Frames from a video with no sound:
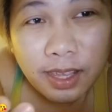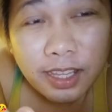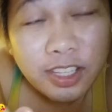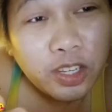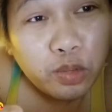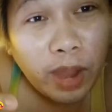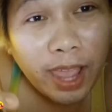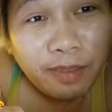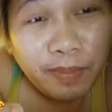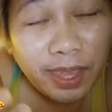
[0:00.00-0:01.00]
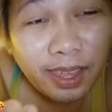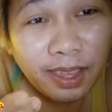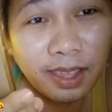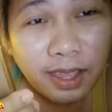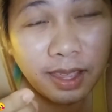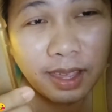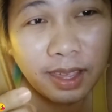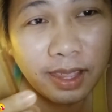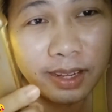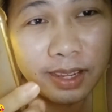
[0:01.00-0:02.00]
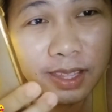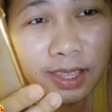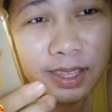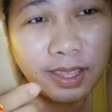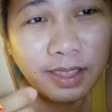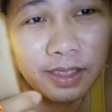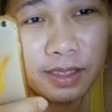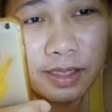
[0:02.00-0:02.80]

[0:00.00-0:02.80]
he just rang me and he